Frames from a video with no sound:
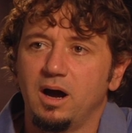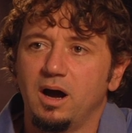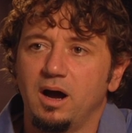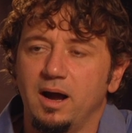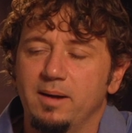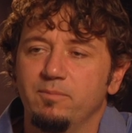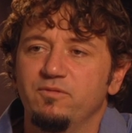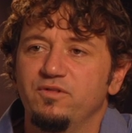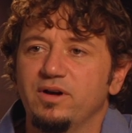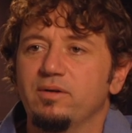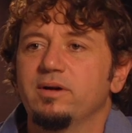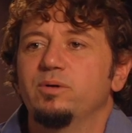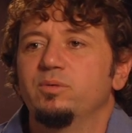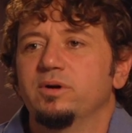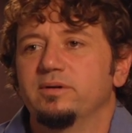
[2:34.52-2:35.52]
I'm
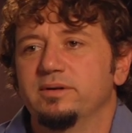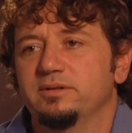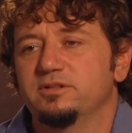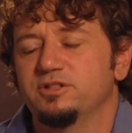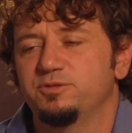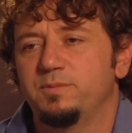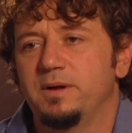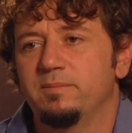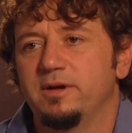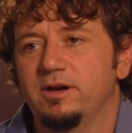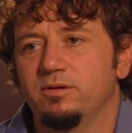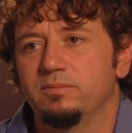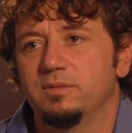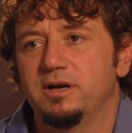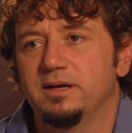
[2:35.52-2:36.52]
very willing to spend my
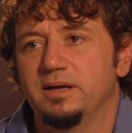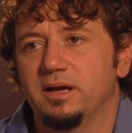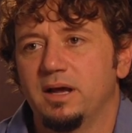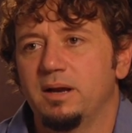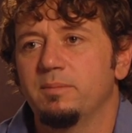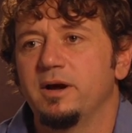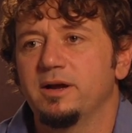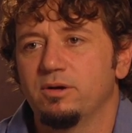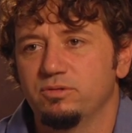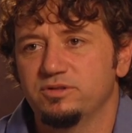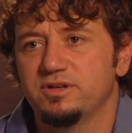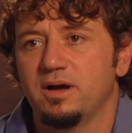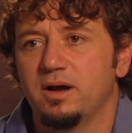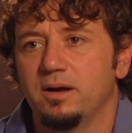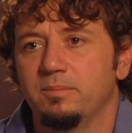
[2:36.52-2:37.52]
own money and my own
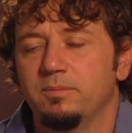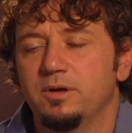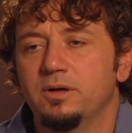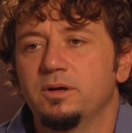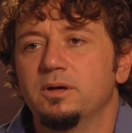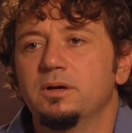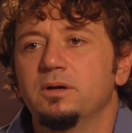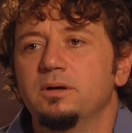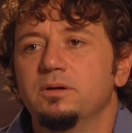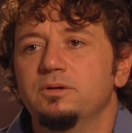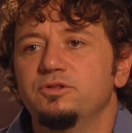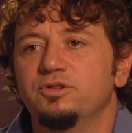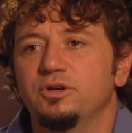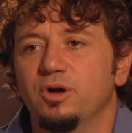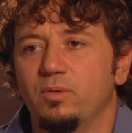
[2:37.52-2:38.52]
time
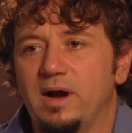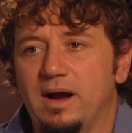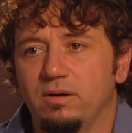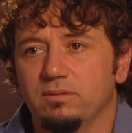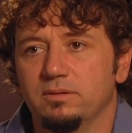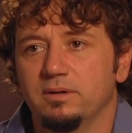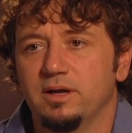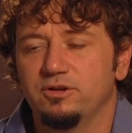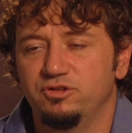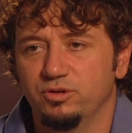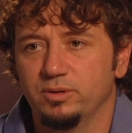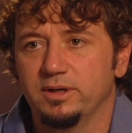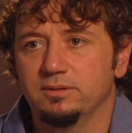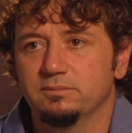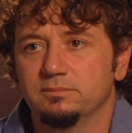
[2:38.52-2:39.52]
to go out and
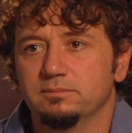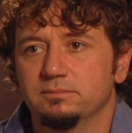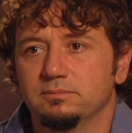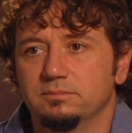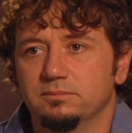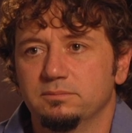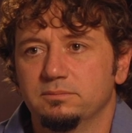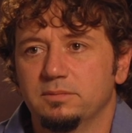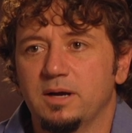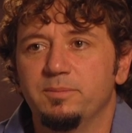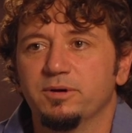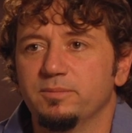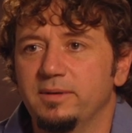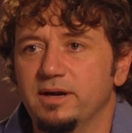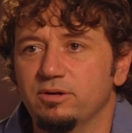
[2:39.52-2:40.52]
do it. I
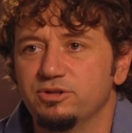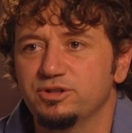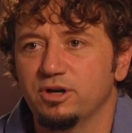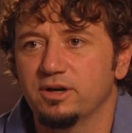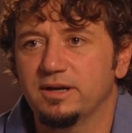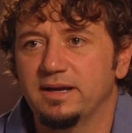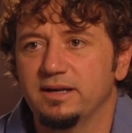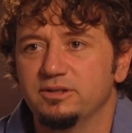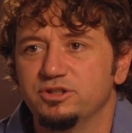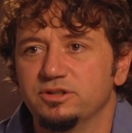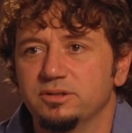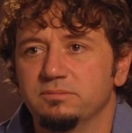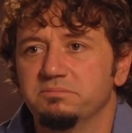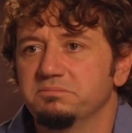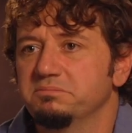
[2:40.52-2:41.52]
built my own shark
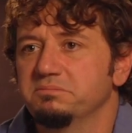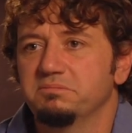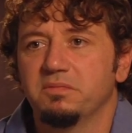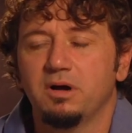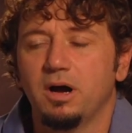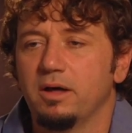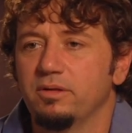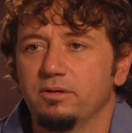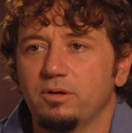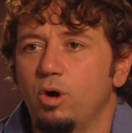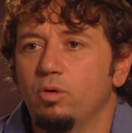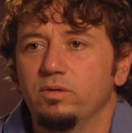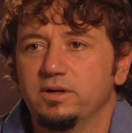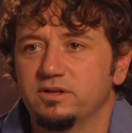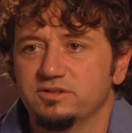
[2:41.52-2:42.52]
cage
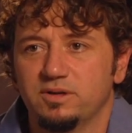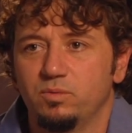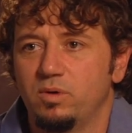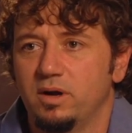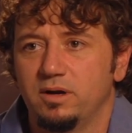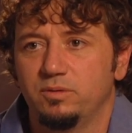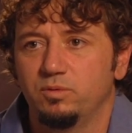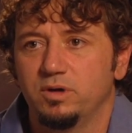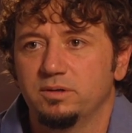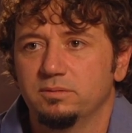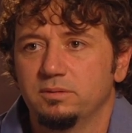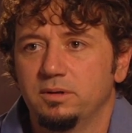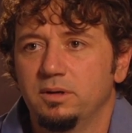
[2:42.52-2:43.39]
only because I wanted one.